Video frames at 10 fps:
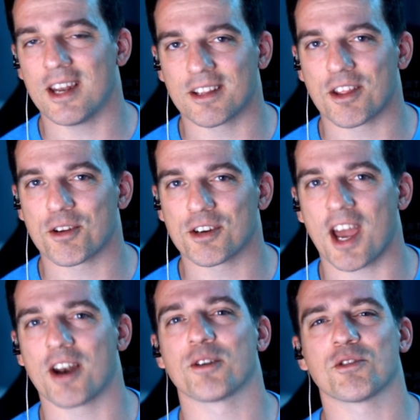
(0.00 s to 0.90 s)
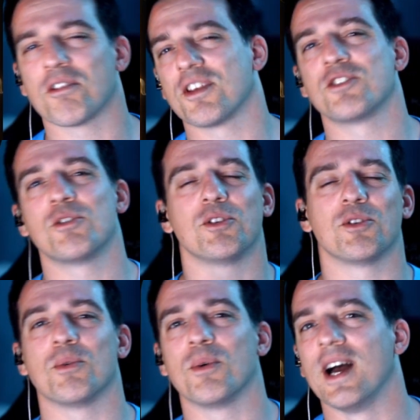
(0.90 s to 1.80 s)
ending on the third category is all things you can
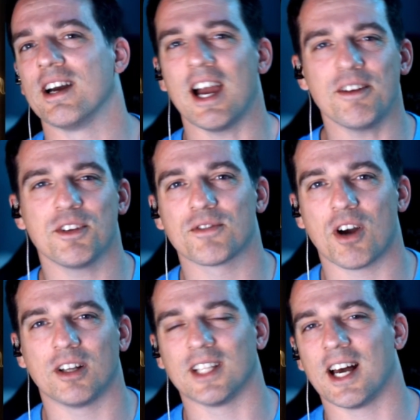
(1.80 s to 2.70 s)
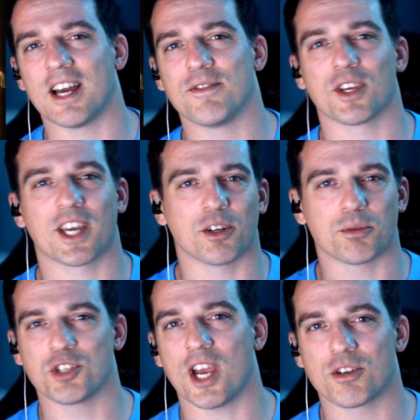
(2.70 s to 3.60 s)
do after you've gone live. You can kind
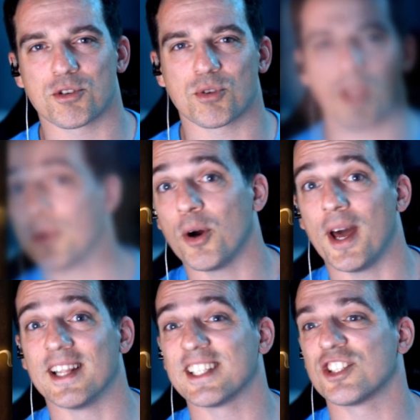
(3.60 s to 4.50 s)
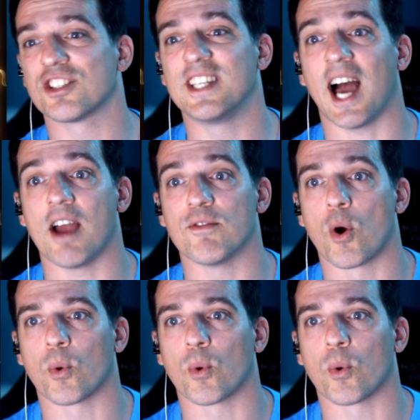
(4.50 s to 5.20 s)
of go check your stream. I'm gonna go ahead and let's just dive